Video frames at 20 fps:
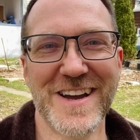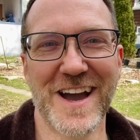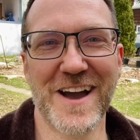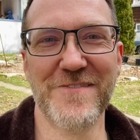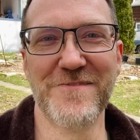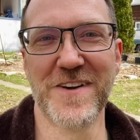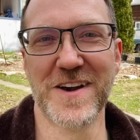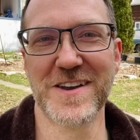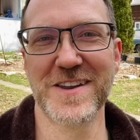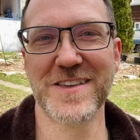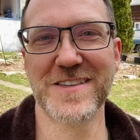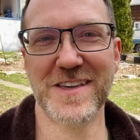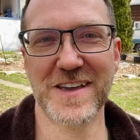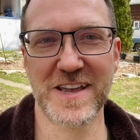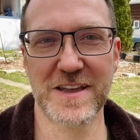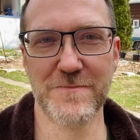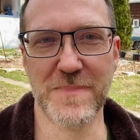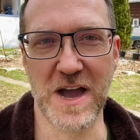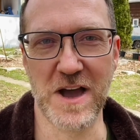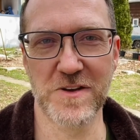funny
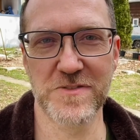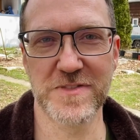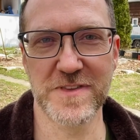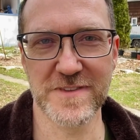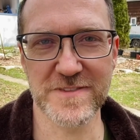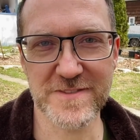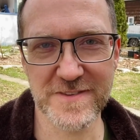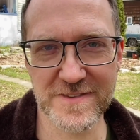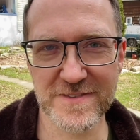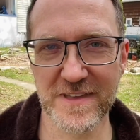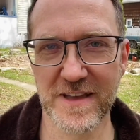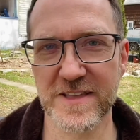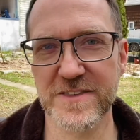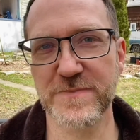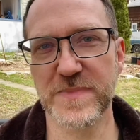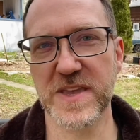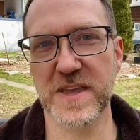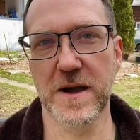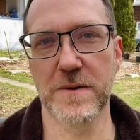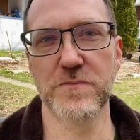thing about this is that it's
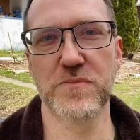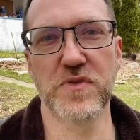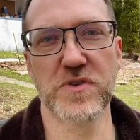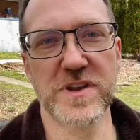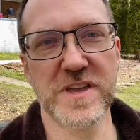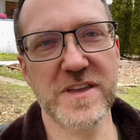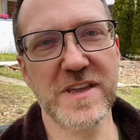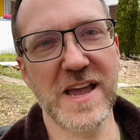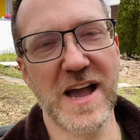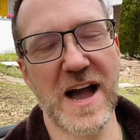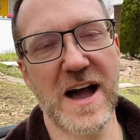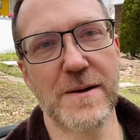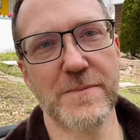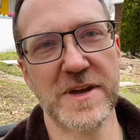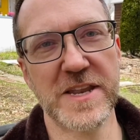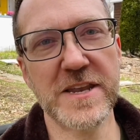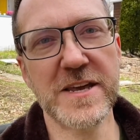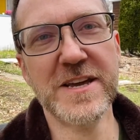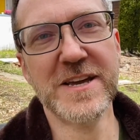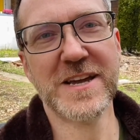become pretty
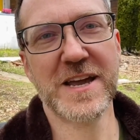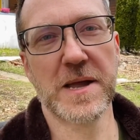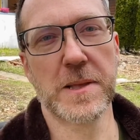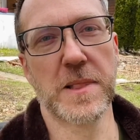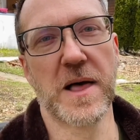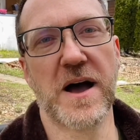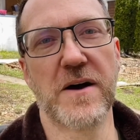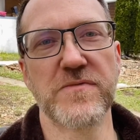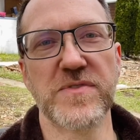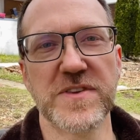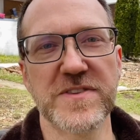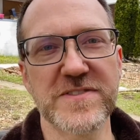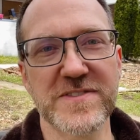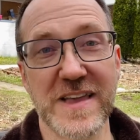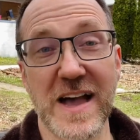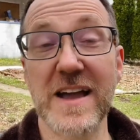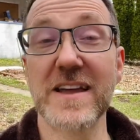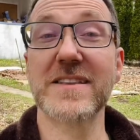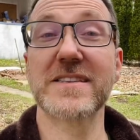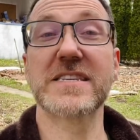common. A lot of the
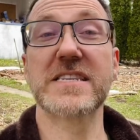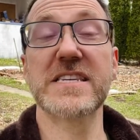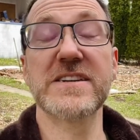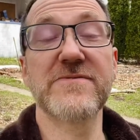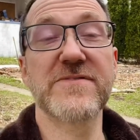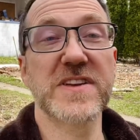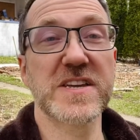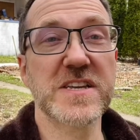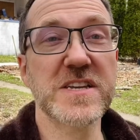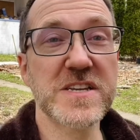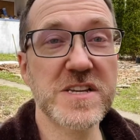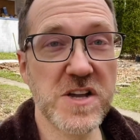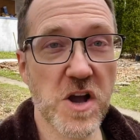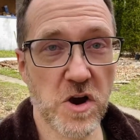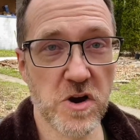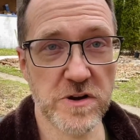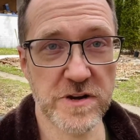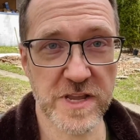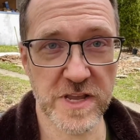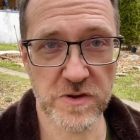scientific
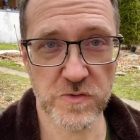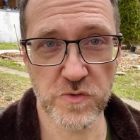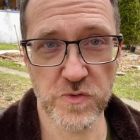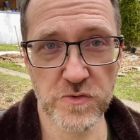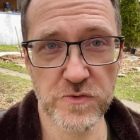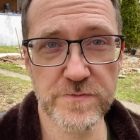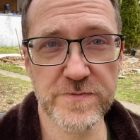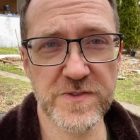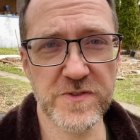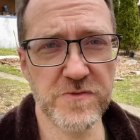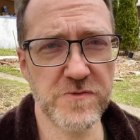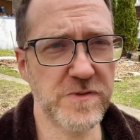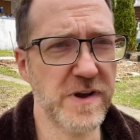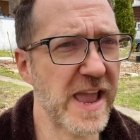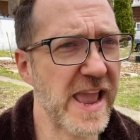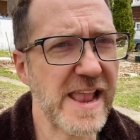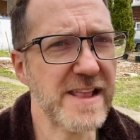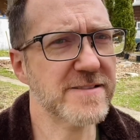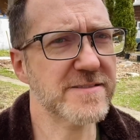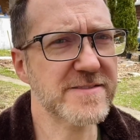gardening groups who
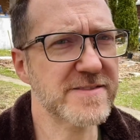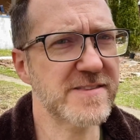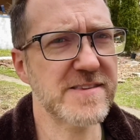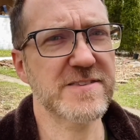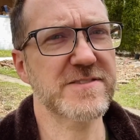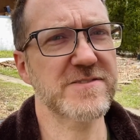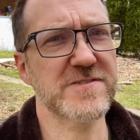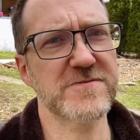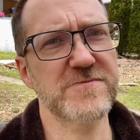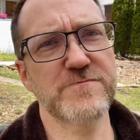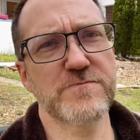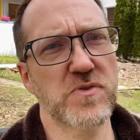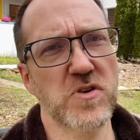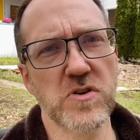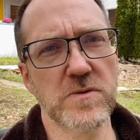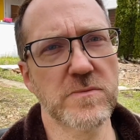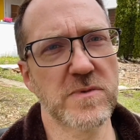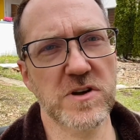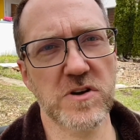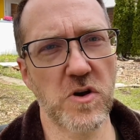hate this
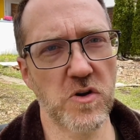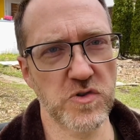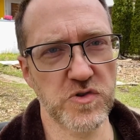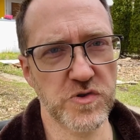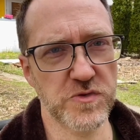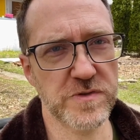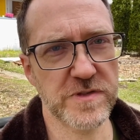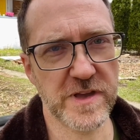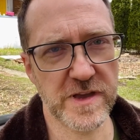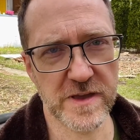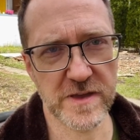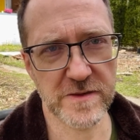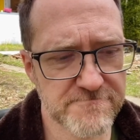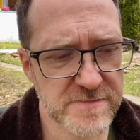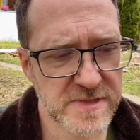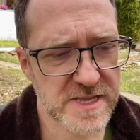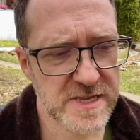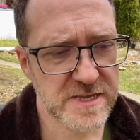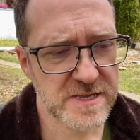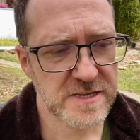permaculture thing
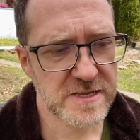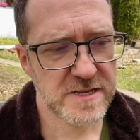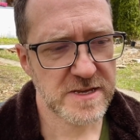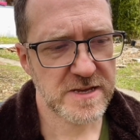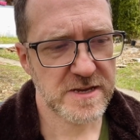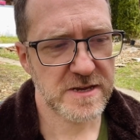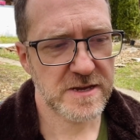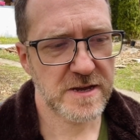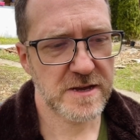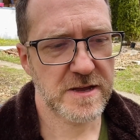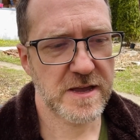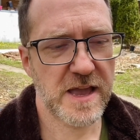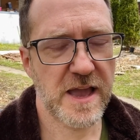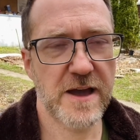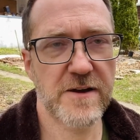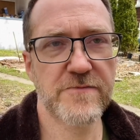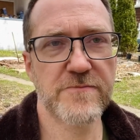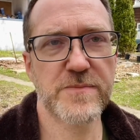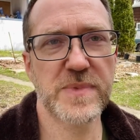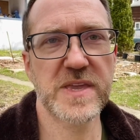
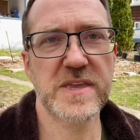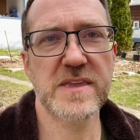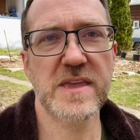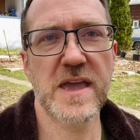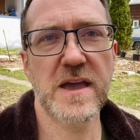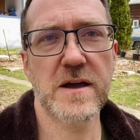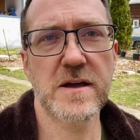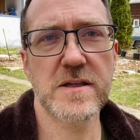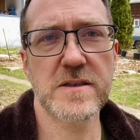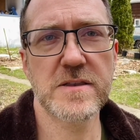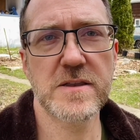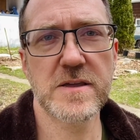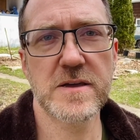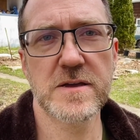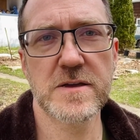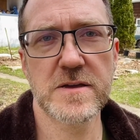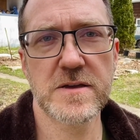have begun